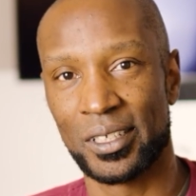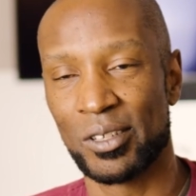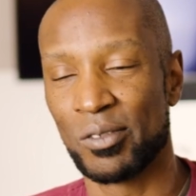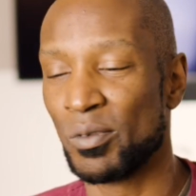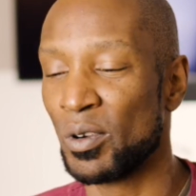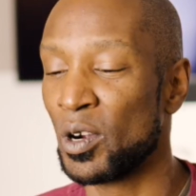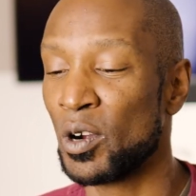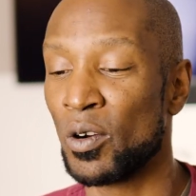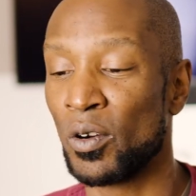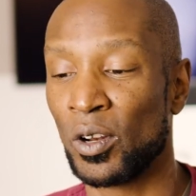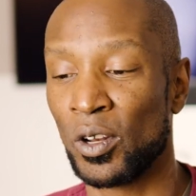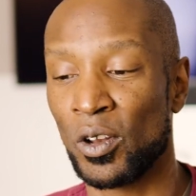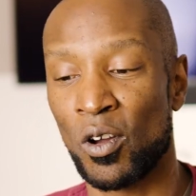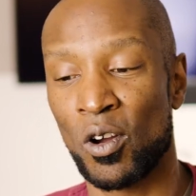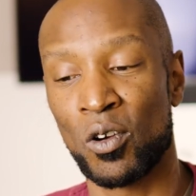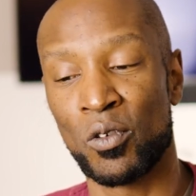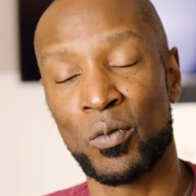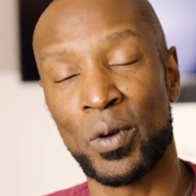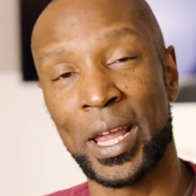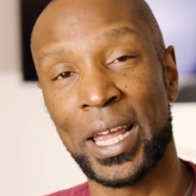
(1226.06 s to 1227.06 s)
will go a
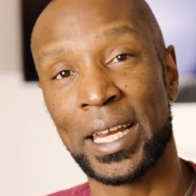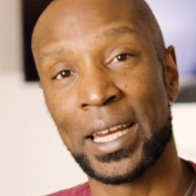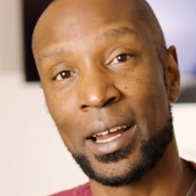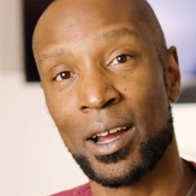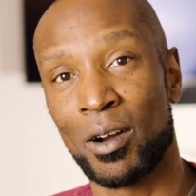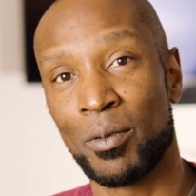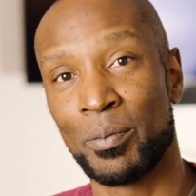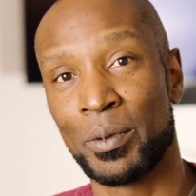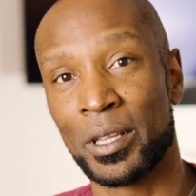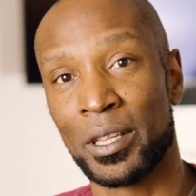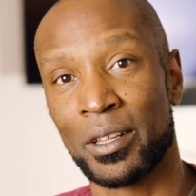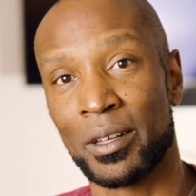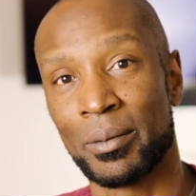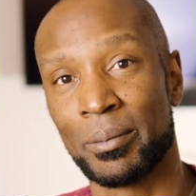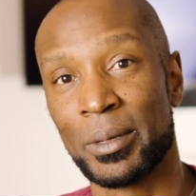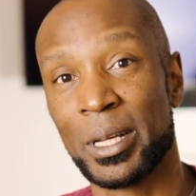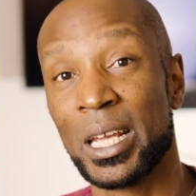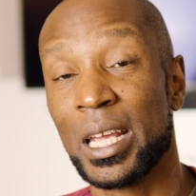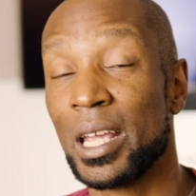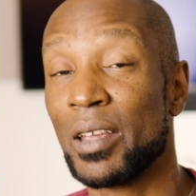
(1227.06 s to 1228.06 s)
long way in helping them.
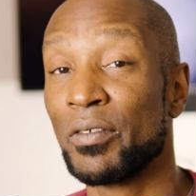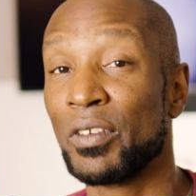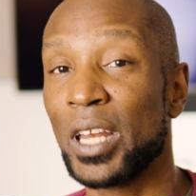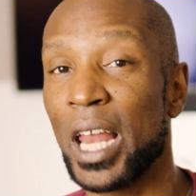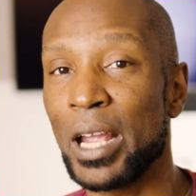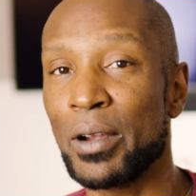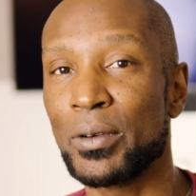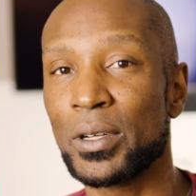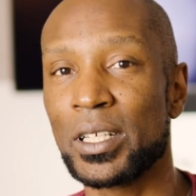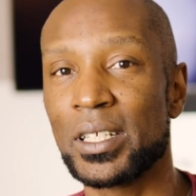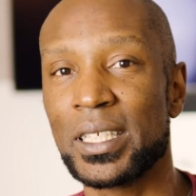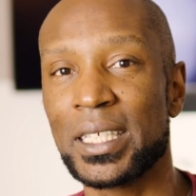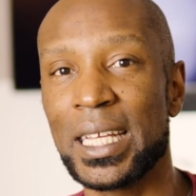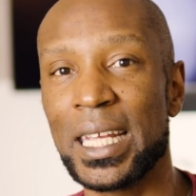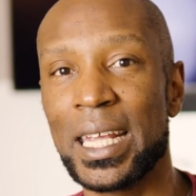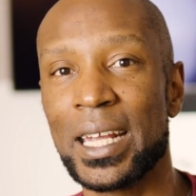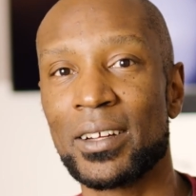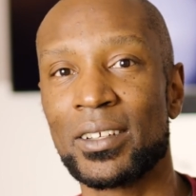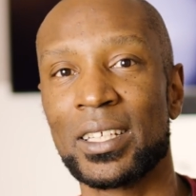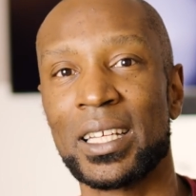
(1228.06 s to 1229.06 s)
If you like what you see
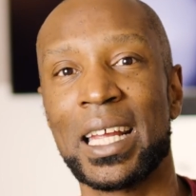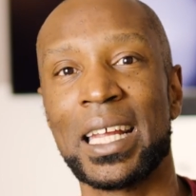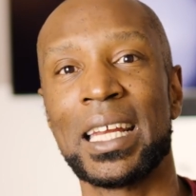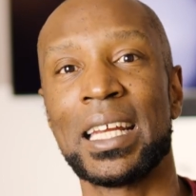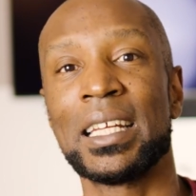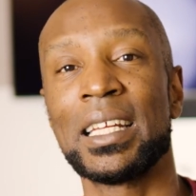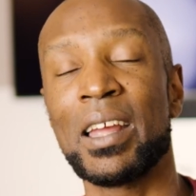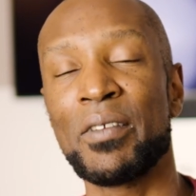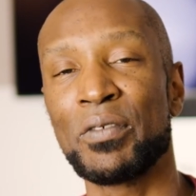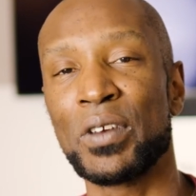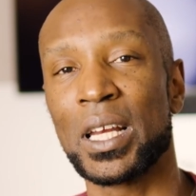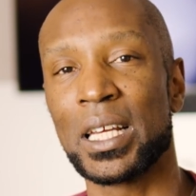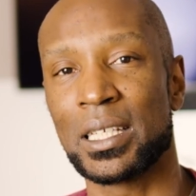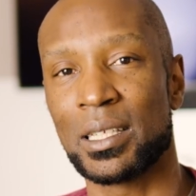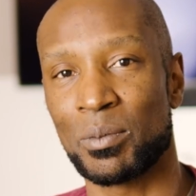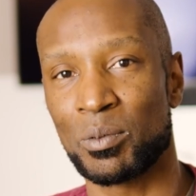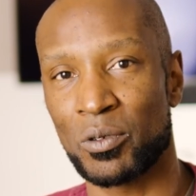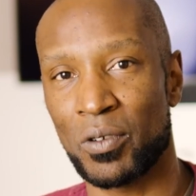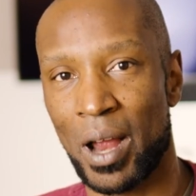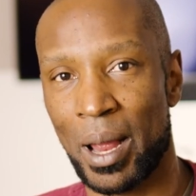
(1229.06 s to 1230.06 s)
here today, then definitely
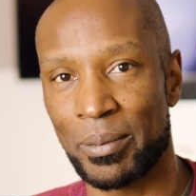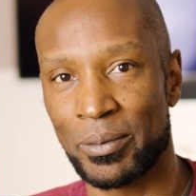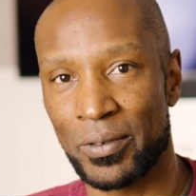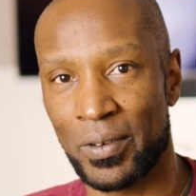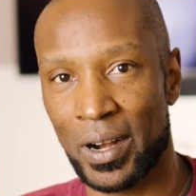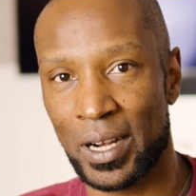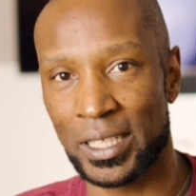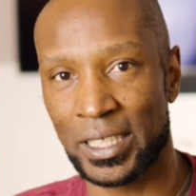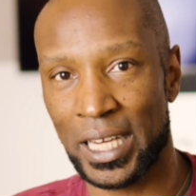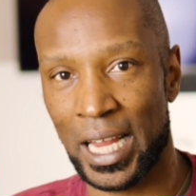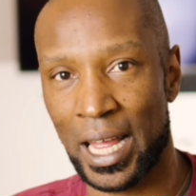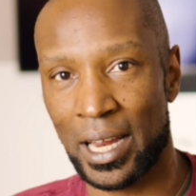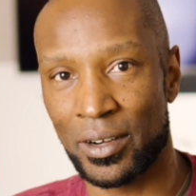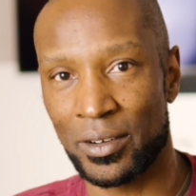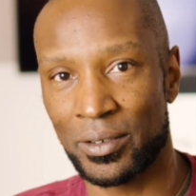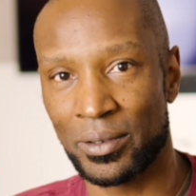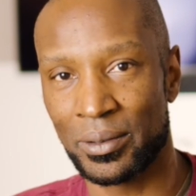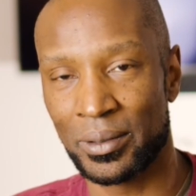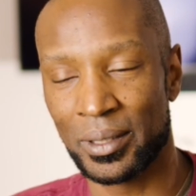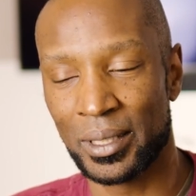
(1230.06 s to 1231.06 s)
subscribe to our
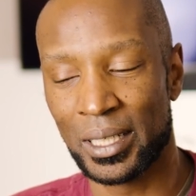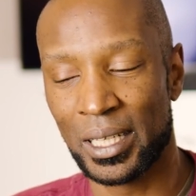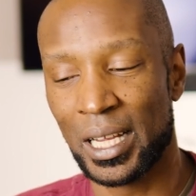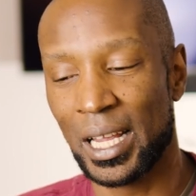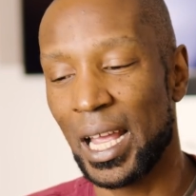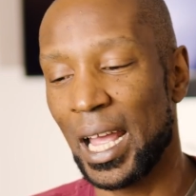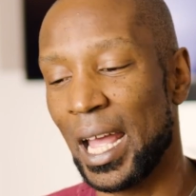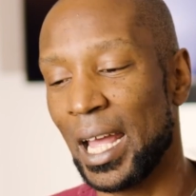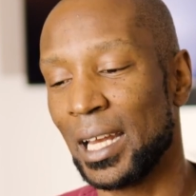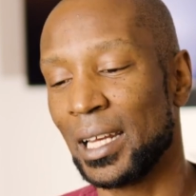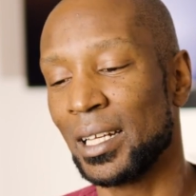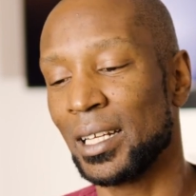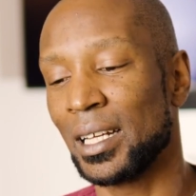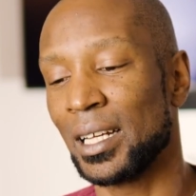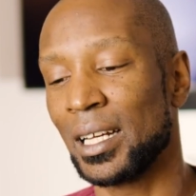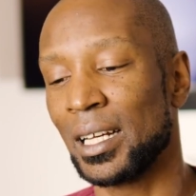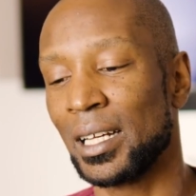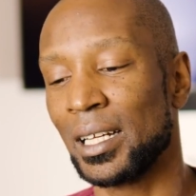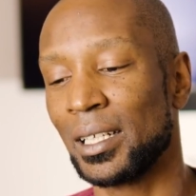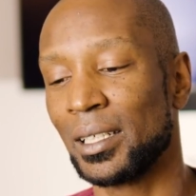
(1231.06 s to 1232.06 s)
channel. And
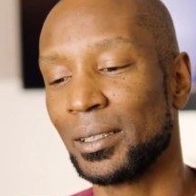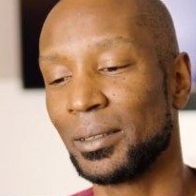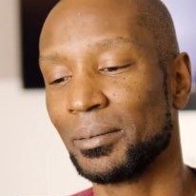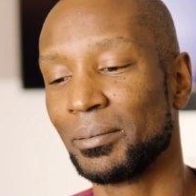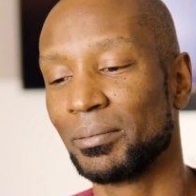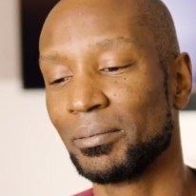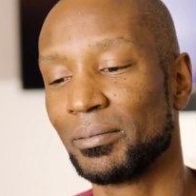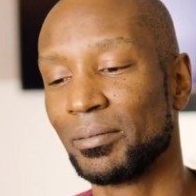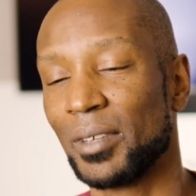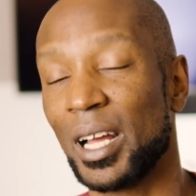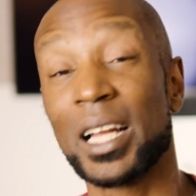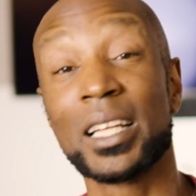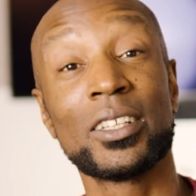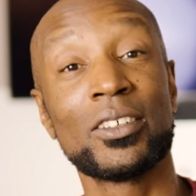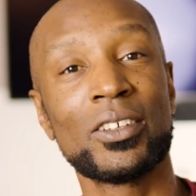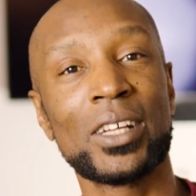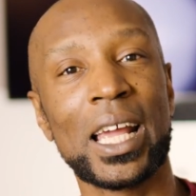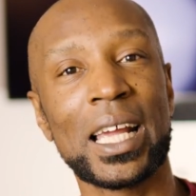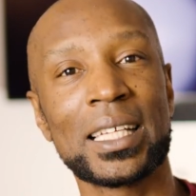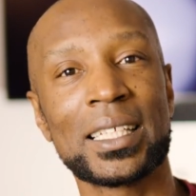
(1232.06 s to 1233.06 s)

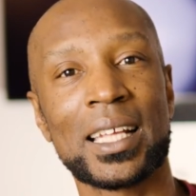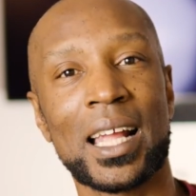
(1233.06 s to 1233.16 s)
until next